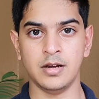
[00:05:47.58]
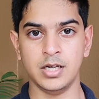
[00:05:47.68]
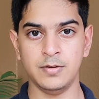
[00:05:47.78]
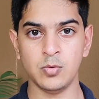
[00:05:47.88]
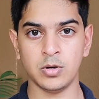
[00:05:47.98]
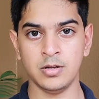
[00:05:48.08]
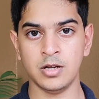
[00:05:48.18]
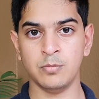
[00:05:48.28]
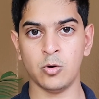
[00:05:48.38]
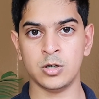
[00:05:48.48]
and if you want to
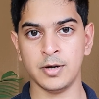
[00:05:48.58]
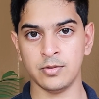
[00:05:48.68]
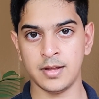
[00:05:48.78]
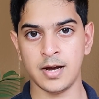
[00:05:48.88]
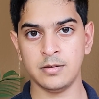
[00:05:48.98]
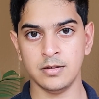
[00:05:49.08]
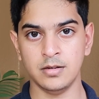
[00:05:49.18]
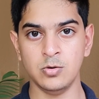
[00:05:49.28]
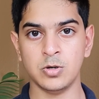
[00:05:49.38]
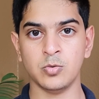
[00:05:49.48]
learn more about that,
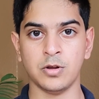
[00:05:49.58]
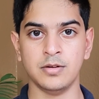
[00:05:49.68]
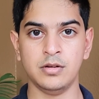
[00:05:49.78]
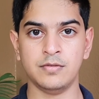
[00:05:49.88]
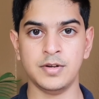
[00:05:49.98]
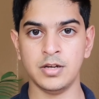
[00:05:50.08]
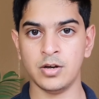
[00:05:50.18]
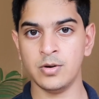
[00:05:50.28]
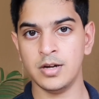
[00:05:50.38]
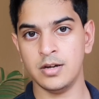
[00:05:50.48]
you can watch this
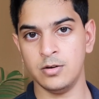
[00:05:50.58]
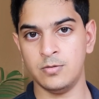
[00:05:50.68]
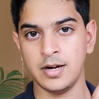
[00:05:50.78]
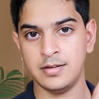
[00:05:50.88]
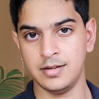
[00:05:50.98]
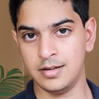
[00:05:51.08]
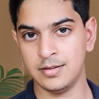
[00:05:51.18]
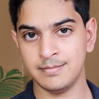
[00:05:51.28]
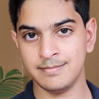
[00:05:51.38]
video right here.